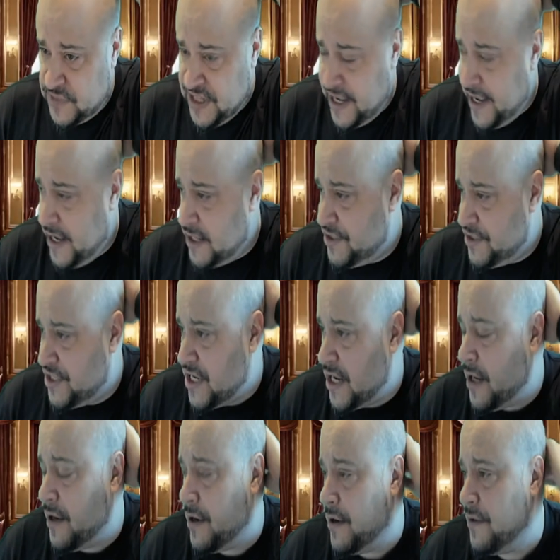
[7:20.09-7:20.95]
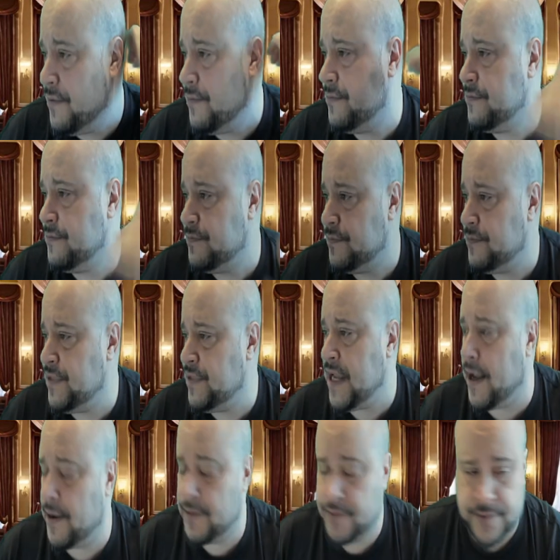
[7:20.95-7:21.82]
And
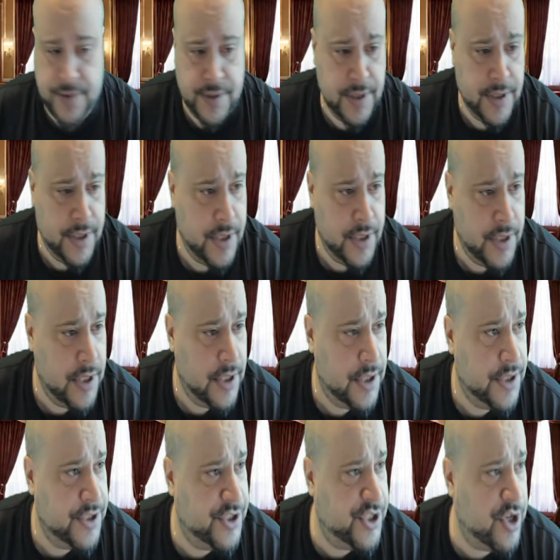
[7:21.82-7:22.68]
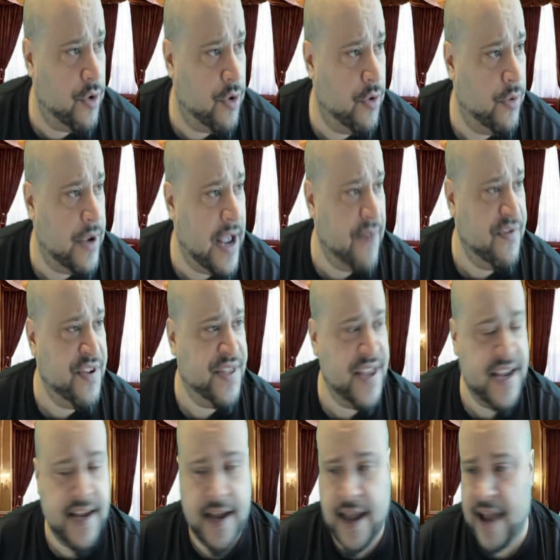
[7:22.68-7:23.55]
yeah. So
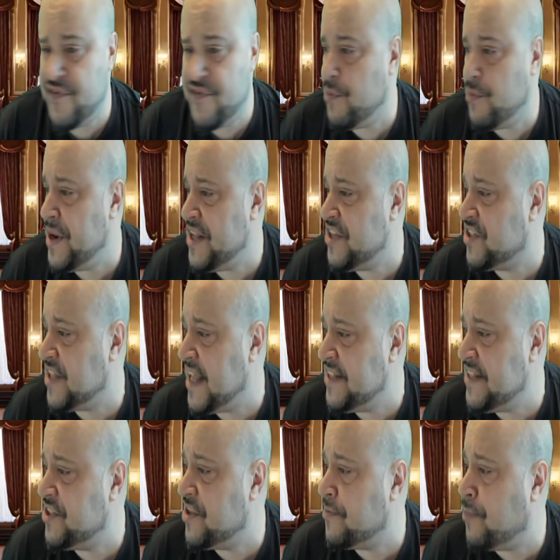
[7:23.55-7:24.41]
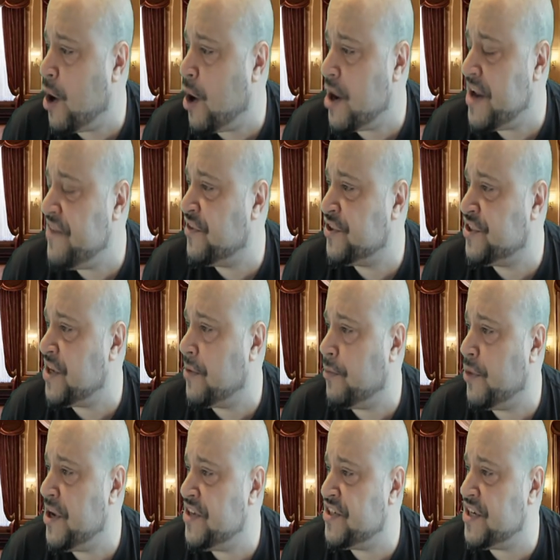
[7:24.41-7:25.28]
everybody's late to the party for
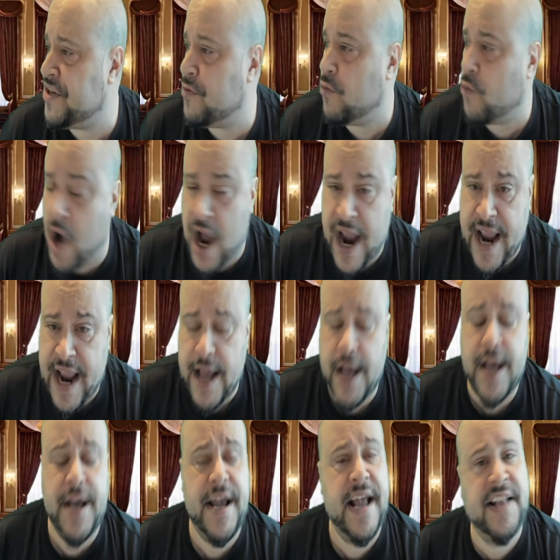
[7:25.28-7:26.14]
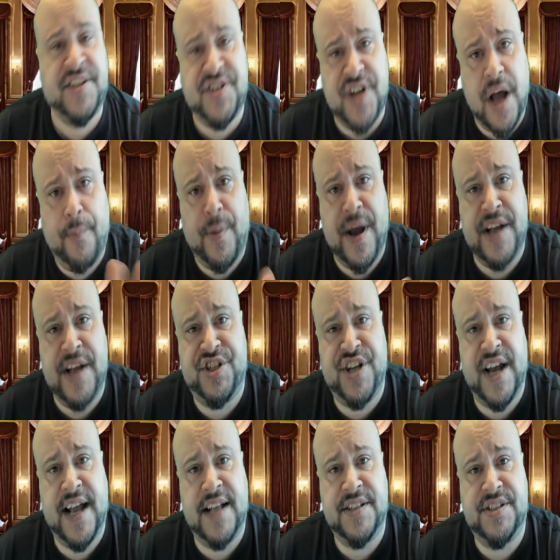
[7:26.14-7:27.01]
some reason. Why? It's not by
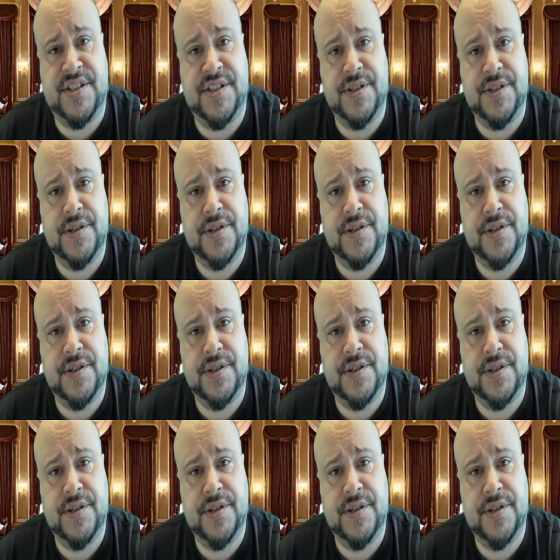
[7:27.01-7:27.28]
chance.